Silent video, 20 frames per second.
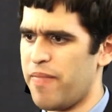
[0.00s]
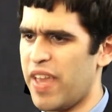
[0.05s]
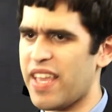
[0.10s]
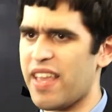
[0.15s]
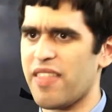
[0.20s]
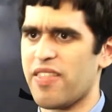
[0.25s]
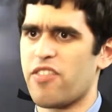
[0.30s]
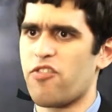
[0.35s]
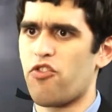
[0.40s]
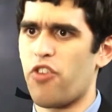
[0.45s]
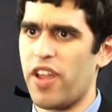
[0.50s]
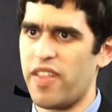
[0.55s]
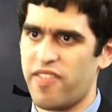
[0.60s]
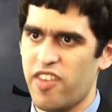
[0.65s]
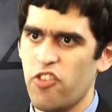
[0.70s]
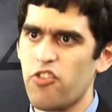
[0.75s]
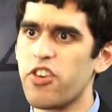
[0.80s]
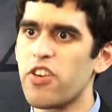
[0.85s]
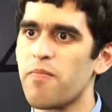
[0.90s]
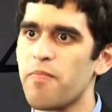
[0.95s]
making this
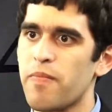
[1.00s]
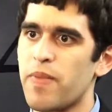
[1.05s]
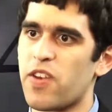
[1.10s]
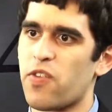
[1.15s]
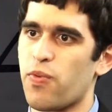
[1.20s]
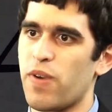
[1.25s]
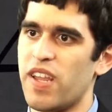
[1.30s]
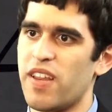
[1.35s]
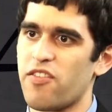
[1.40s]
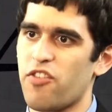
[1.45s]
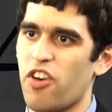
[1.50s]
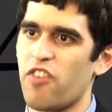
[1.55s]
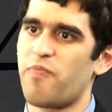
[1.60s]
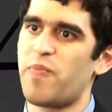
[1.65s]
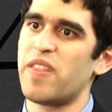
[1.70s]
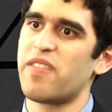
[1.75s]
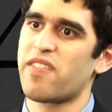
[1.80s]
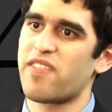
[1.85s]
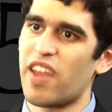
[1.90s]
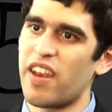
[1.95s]
transition between, so I've
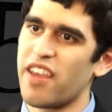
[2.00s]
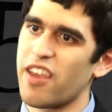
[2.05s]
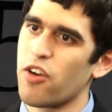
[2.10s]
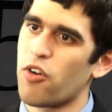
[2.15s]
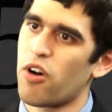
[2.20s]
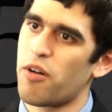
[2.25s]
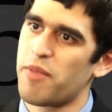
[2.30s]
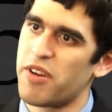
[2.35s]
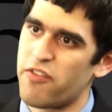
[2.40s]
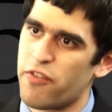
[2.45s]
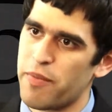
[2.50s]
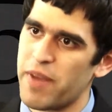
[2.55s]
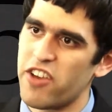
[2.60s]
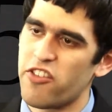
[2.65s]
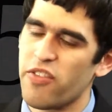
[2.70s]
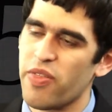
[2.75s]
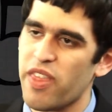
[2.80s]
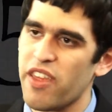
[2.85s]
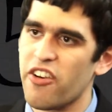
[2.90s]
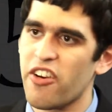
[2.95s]
been studying quantum
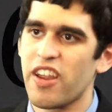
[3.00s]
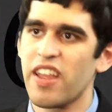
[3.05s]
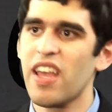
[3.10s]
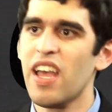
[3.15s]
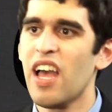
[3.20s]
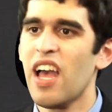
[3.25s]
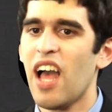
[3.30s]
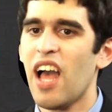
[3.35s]
information theory.